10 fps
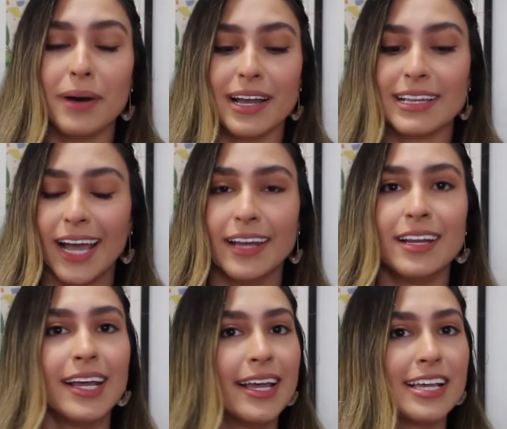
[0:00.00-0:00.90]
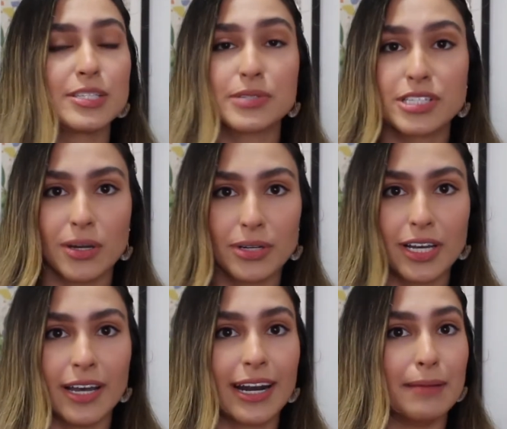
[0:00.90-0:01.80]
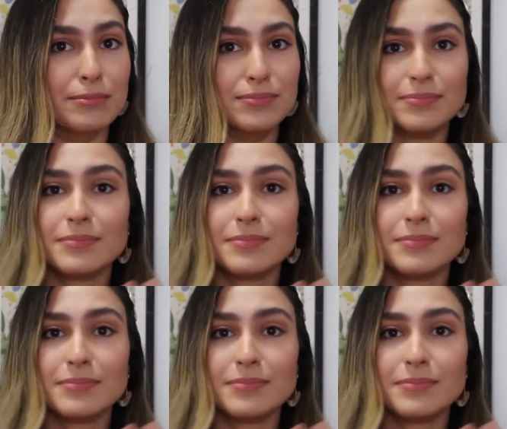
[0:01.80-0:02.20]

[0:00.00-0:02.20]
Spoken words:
but again, his was so good, I'm